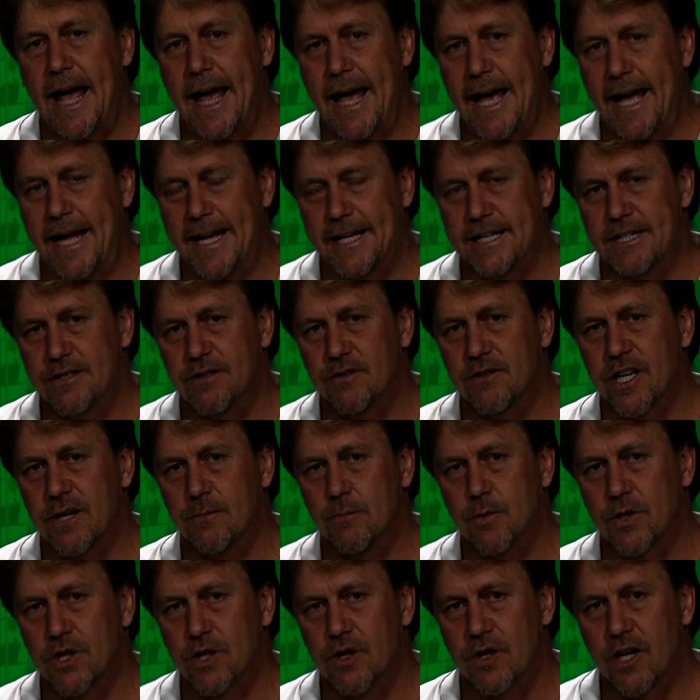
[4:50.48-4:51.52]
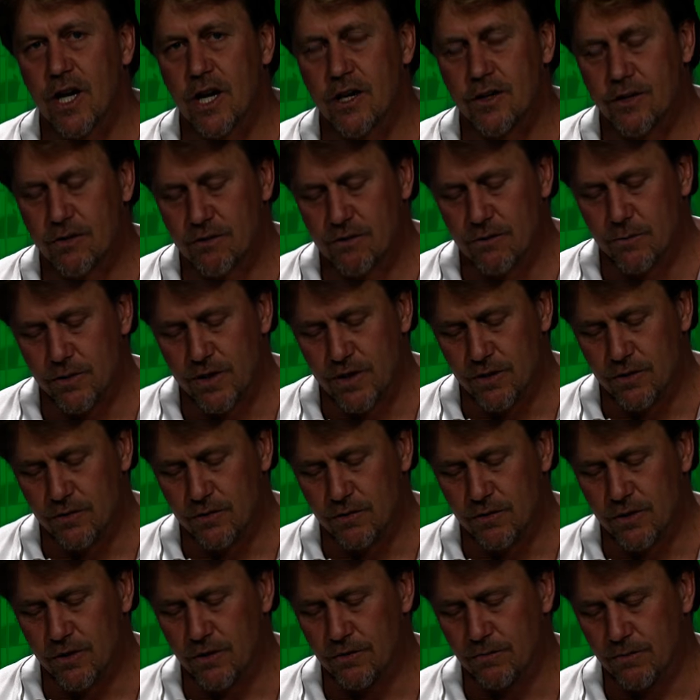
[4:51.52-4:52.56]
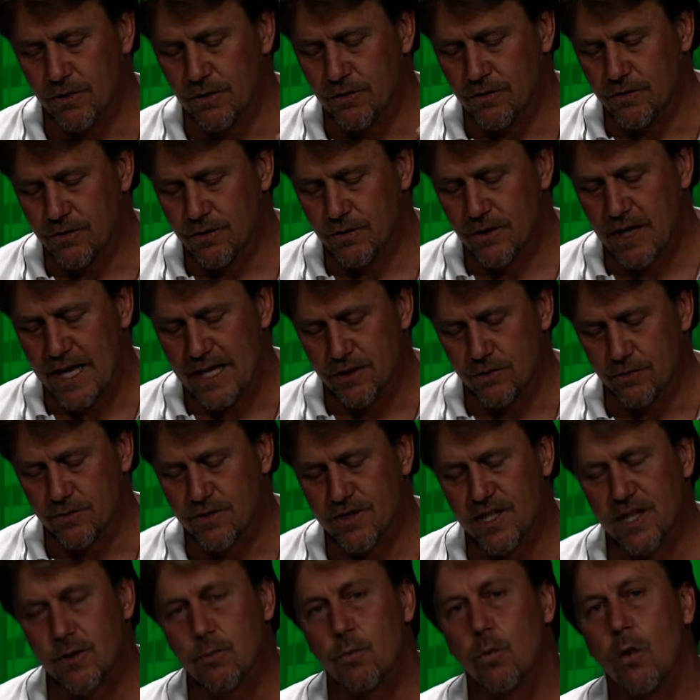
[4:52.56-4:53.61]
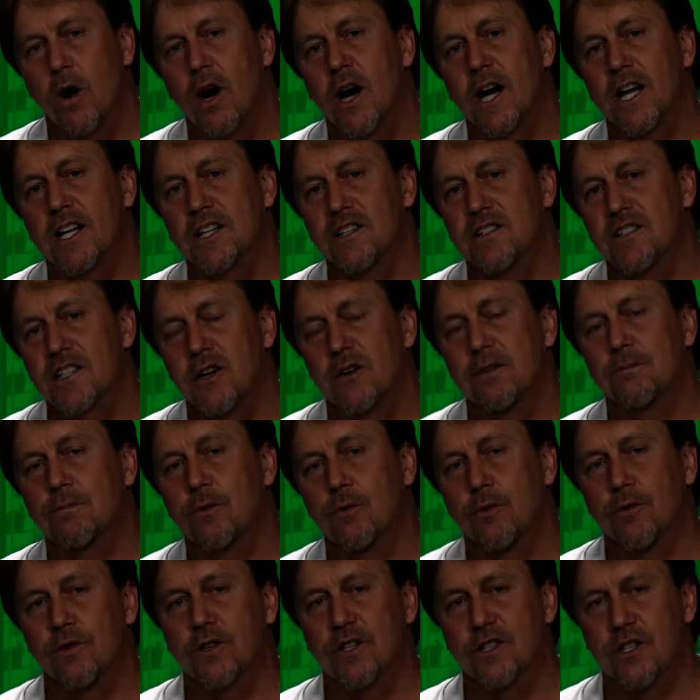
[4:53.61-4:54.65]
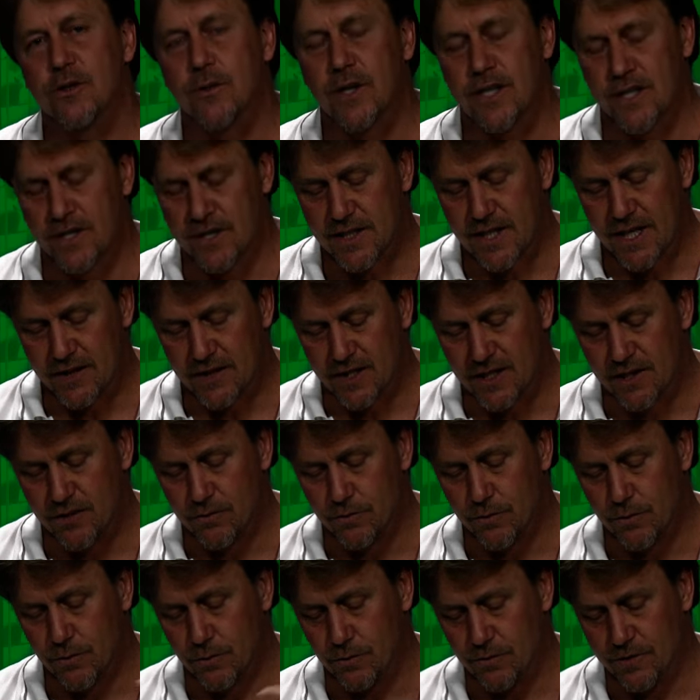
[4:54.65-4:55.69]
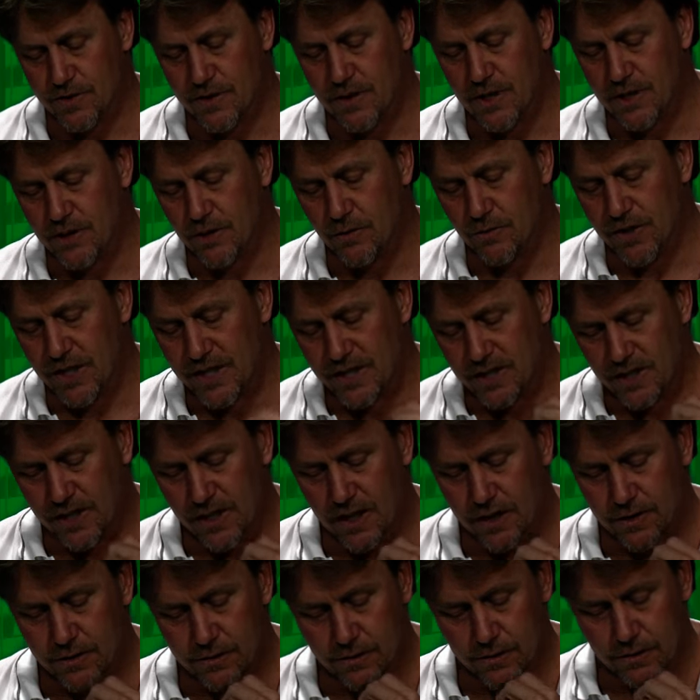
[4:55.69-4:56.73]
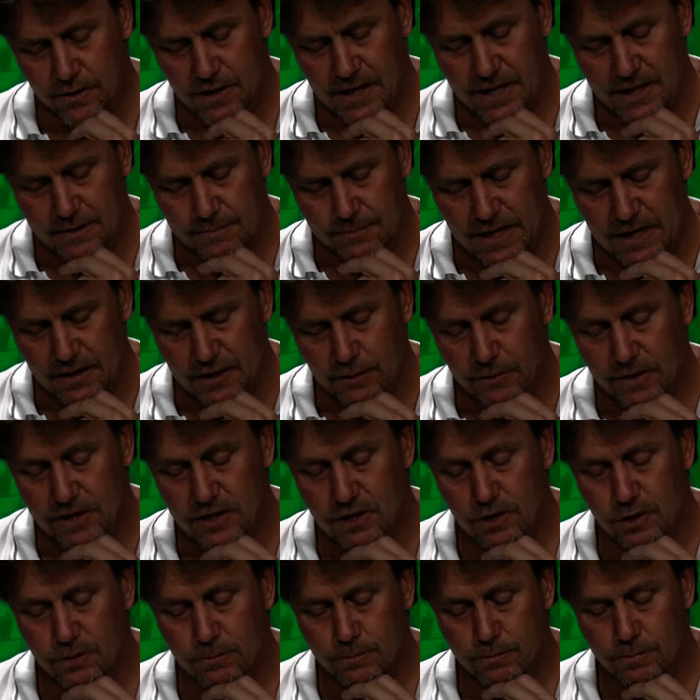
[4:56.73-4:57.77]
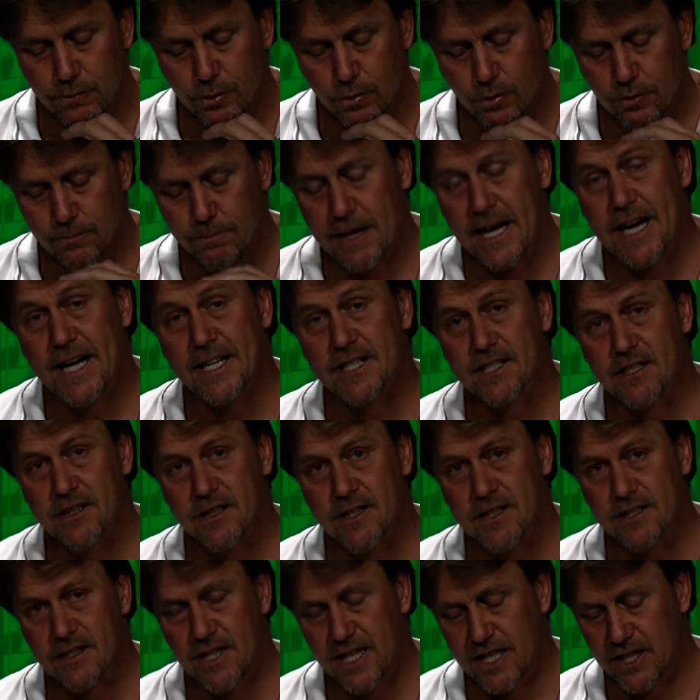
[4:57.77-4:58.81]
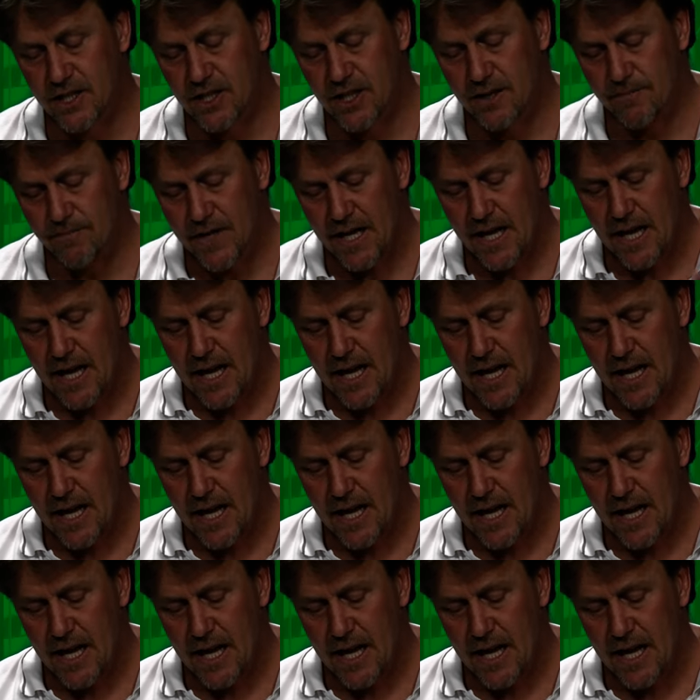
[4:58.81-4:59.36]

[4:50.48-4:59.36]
and then when you go through and you do that, you'll see why it is so important that you understand these rules, and you'll need to go through that. Now, there are 2 broad parts of this lecture.